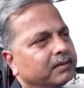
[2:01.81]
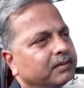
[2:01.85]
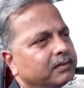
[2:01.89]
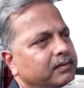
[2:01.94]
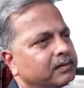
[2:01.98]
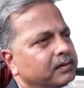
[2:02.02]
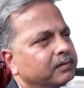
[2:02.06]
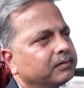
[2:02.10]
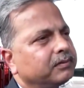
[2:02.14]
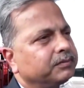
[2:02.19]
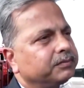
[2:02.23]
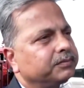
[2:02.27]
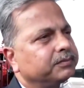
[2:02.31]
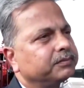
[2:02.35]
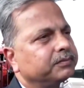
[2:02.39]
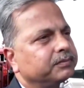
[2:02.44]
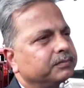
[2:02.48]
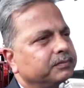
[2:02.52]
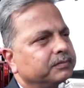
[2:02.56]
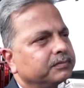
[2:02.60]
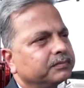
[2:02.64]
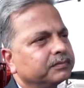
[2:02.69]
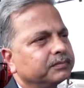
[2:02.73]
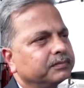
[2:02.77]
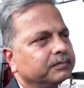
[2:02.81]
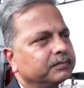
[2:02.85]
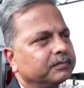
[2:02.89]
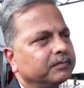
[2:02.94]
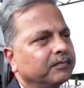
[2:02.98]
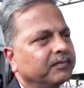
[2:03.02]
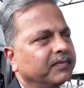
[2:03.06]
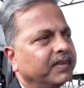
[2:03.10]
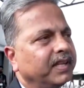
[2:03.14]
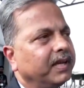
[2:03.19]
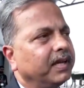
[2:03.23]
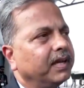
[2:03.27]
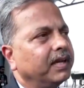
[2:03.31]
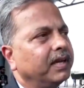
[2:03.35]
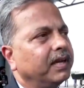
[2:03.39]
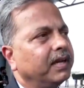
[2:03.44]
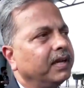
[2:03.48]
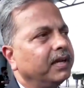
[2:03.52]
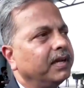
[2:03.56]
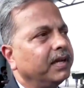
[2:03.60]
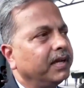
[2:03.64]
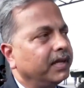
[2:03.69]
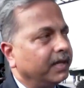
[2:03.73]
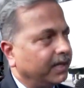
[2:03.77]
ECM.
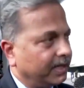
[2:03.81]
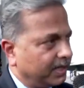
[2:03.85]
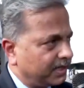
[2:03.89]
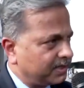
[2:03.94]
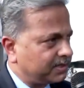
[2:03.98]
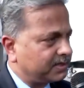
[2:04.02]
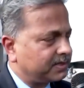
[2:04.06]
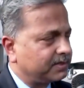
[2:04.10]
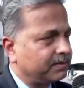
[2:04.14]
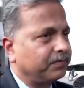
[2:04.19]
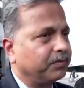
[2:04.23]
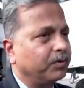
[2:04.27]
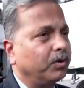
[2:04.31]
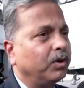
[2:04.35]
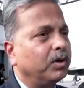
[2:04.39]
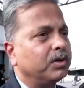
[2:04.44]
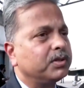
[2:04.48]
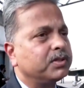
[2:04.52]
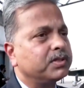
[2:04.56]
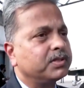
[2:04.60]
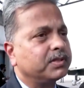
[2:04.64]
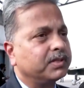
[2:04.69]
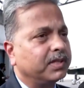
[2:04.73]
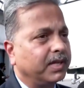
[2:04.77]
Yes, of course.